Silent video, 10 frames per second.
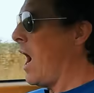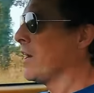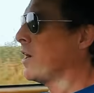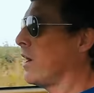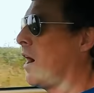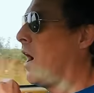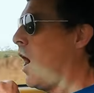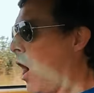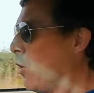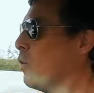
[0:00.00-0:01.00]
And
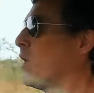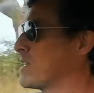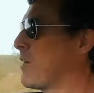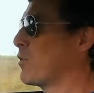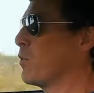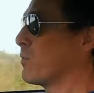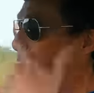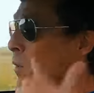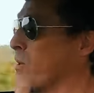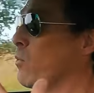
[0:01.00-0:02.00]
I'll always have them with me.
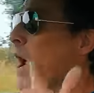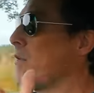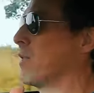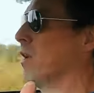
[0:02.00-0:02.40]
I'll be wearing